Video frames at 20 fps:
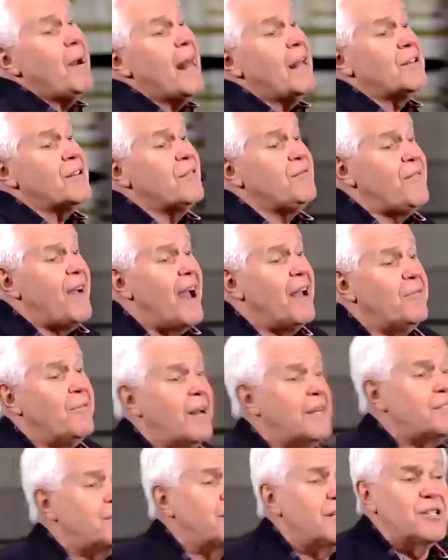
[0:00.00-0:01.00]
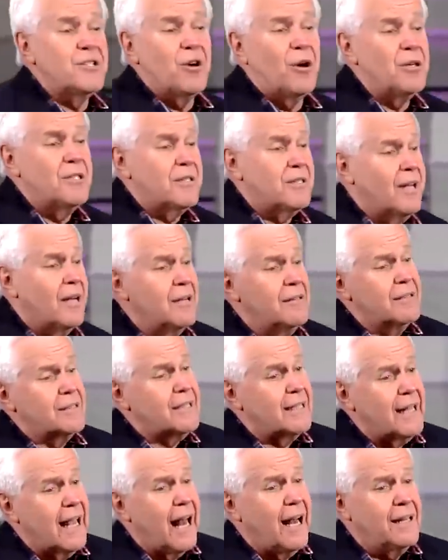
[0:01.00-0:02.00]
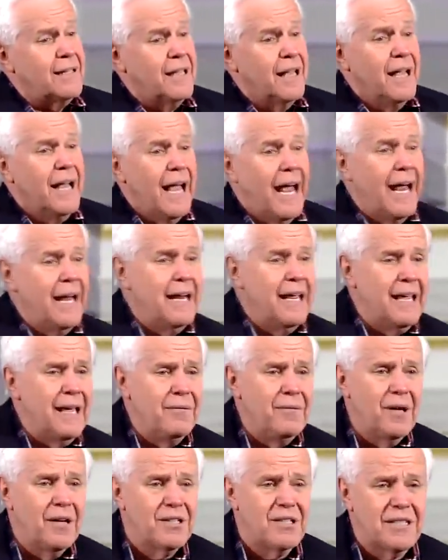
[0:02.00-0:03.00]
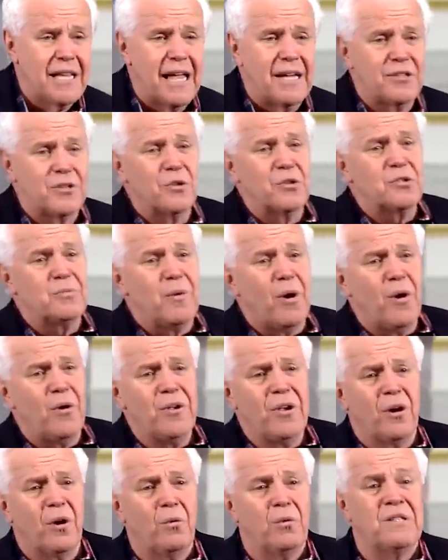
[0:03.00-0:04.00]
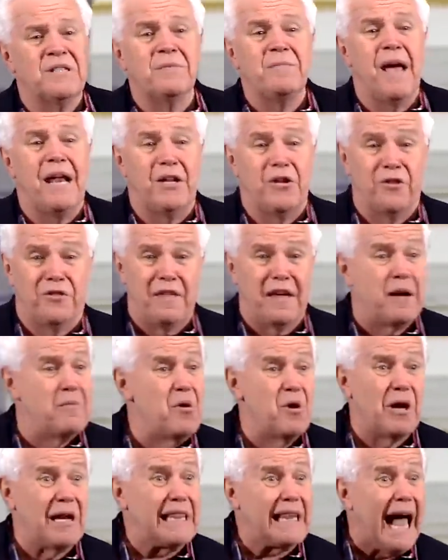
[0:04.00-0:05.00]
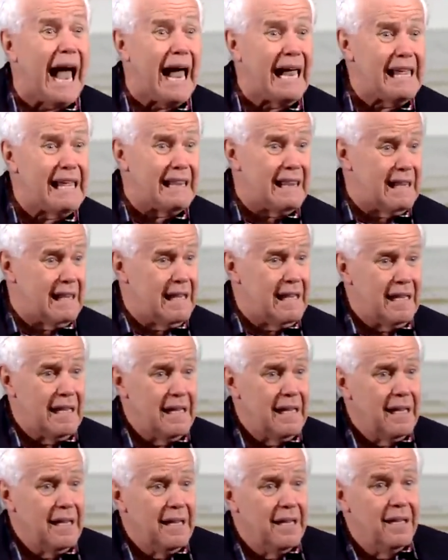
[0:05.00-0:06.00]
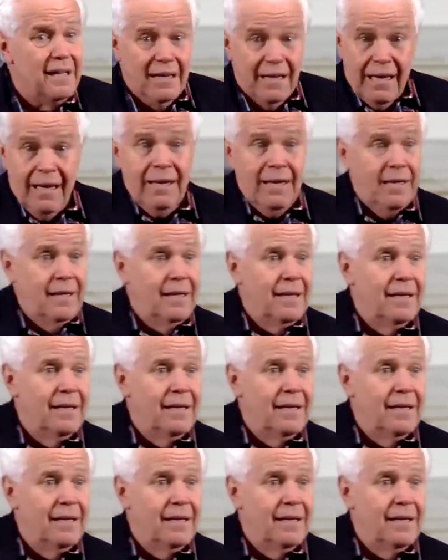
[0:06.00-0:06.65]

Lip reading: went out to a fine restaurant that charges hundreds of dollars and they give you a steak so small you go, what's the matter? You think I'm on a diet? Huh?